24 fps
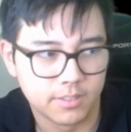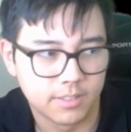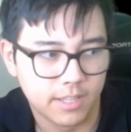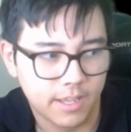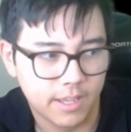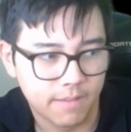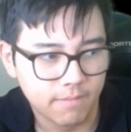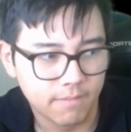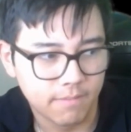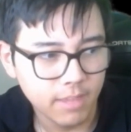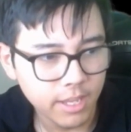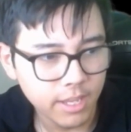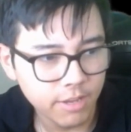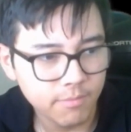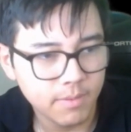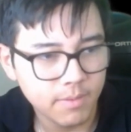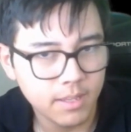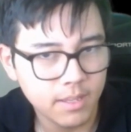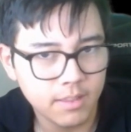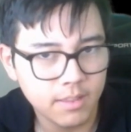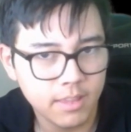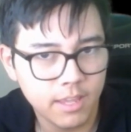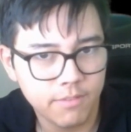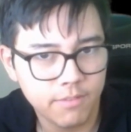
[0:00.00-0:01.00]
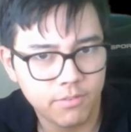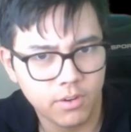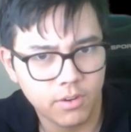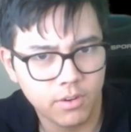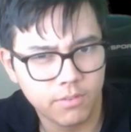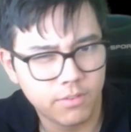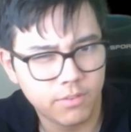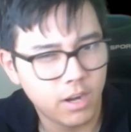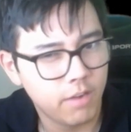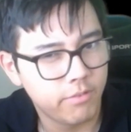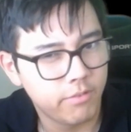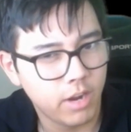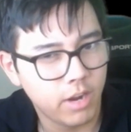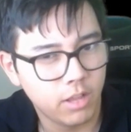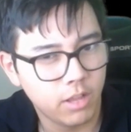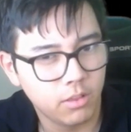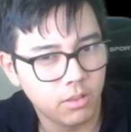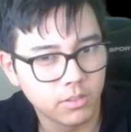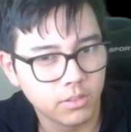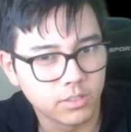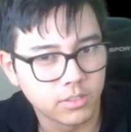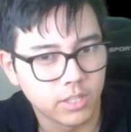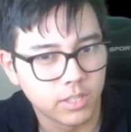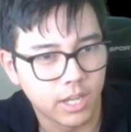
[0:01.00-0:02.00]
they've been there for a very long
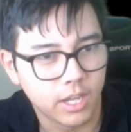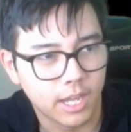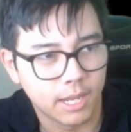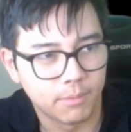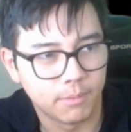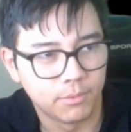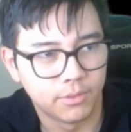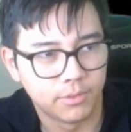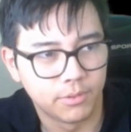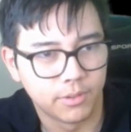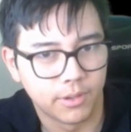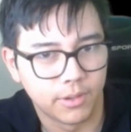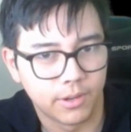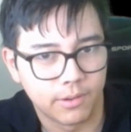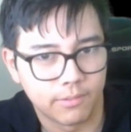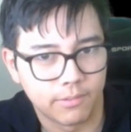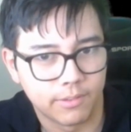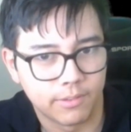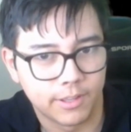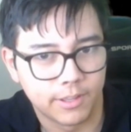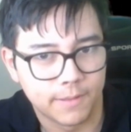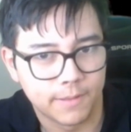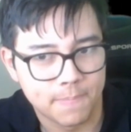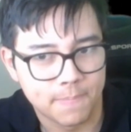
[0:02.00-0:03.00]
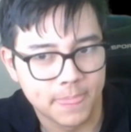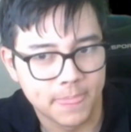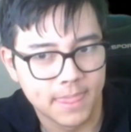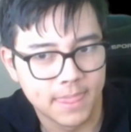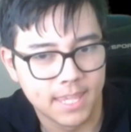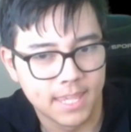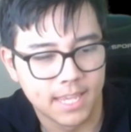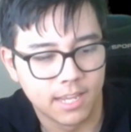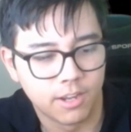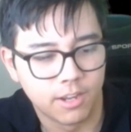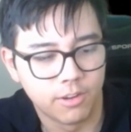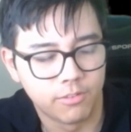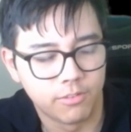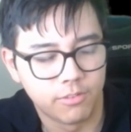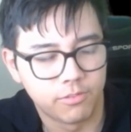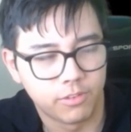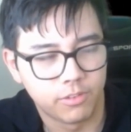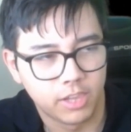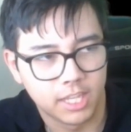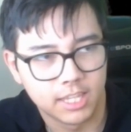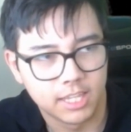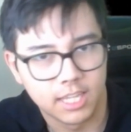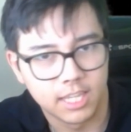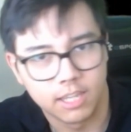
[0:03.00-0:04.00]
time. So yeah,
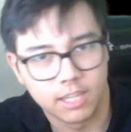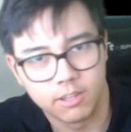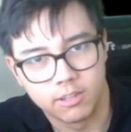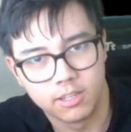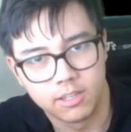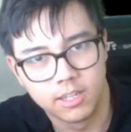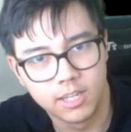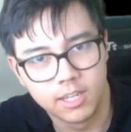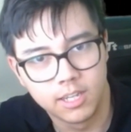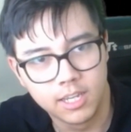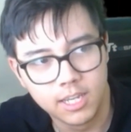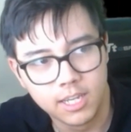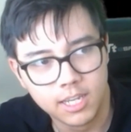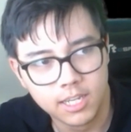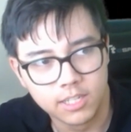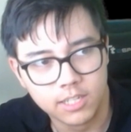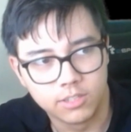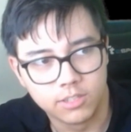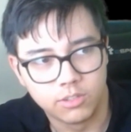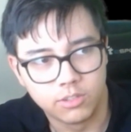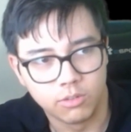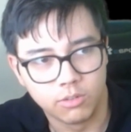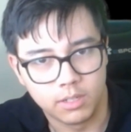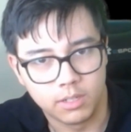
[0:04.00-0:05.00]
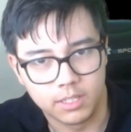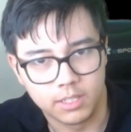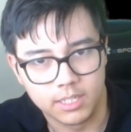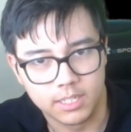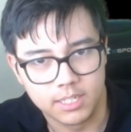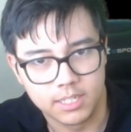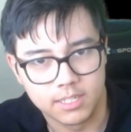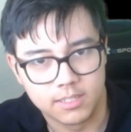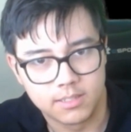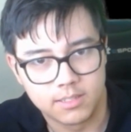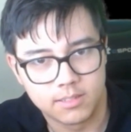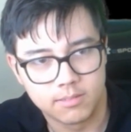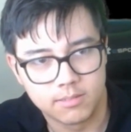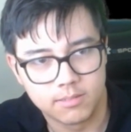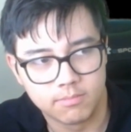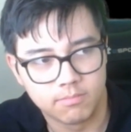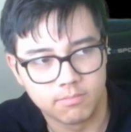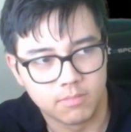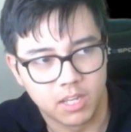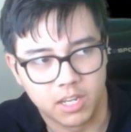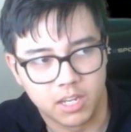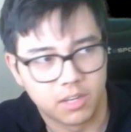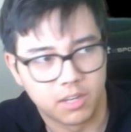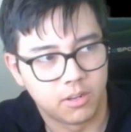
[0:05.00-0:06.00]
hopefully they do at least, I
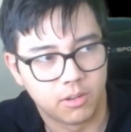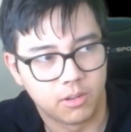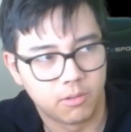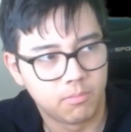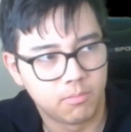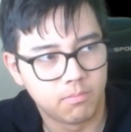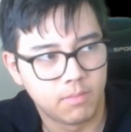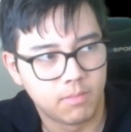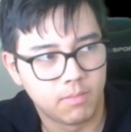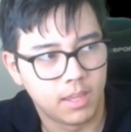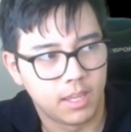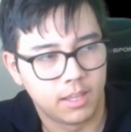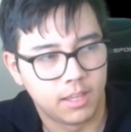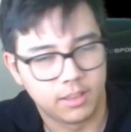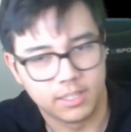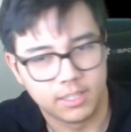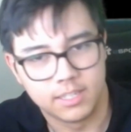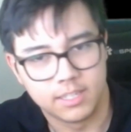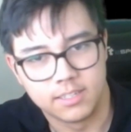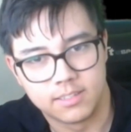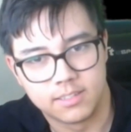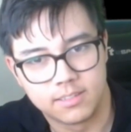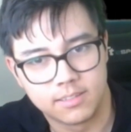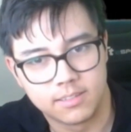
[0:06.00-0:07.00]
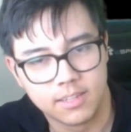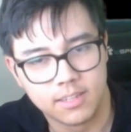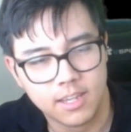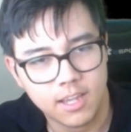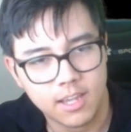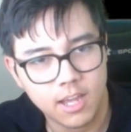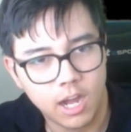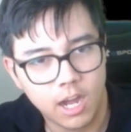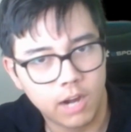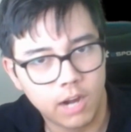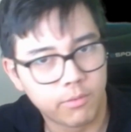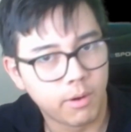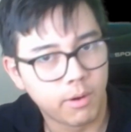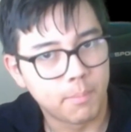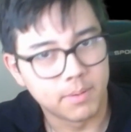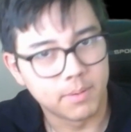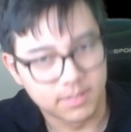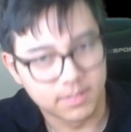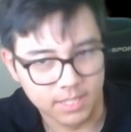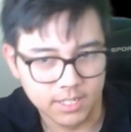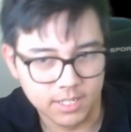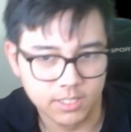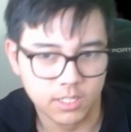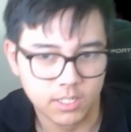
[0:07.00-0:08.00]
don't know, they at least are
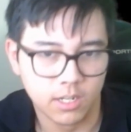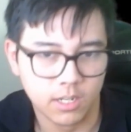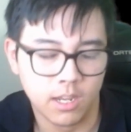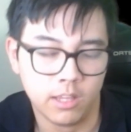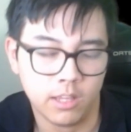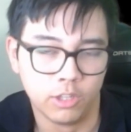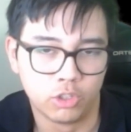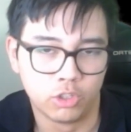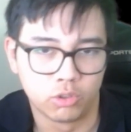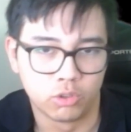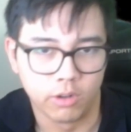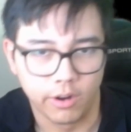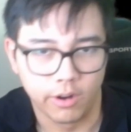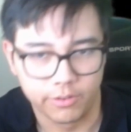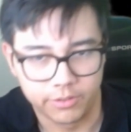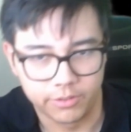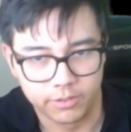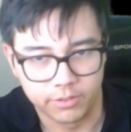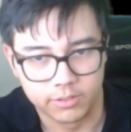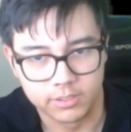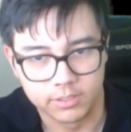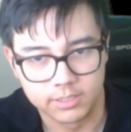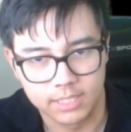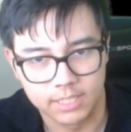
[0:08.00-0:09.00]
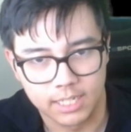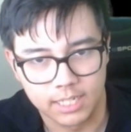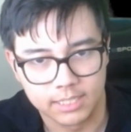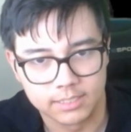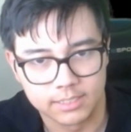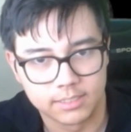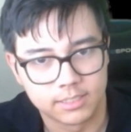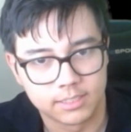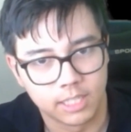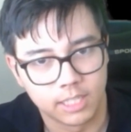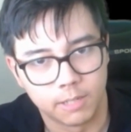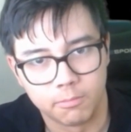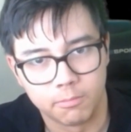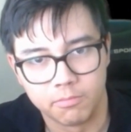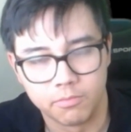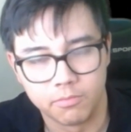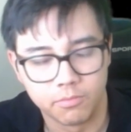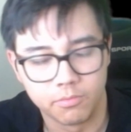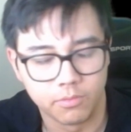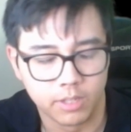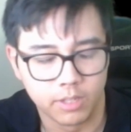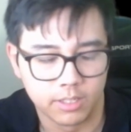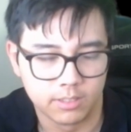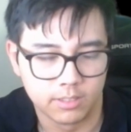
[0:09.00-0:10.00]
represented in the Truck Series in
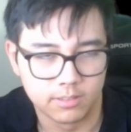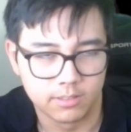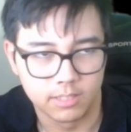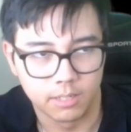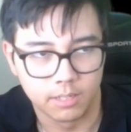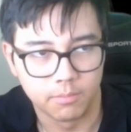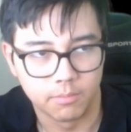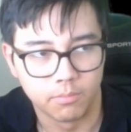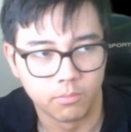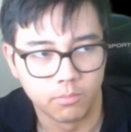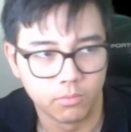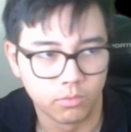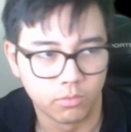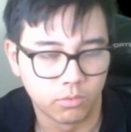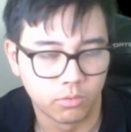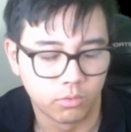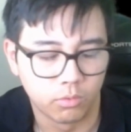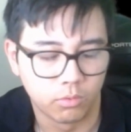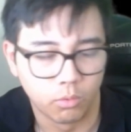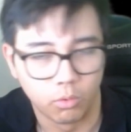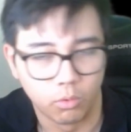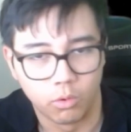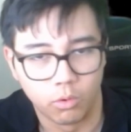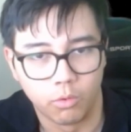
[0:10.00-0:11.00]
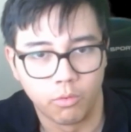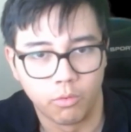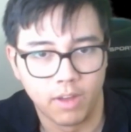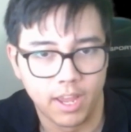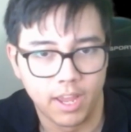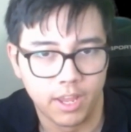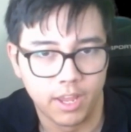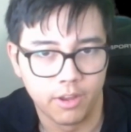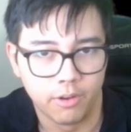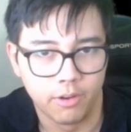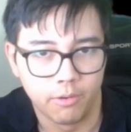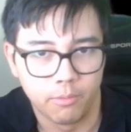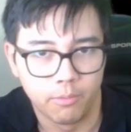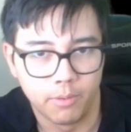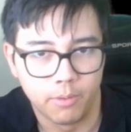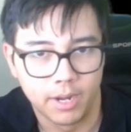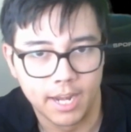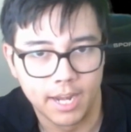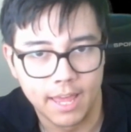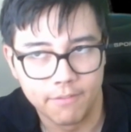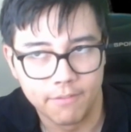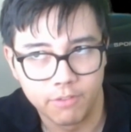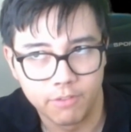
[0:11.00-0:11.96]
some sort of way or whatever.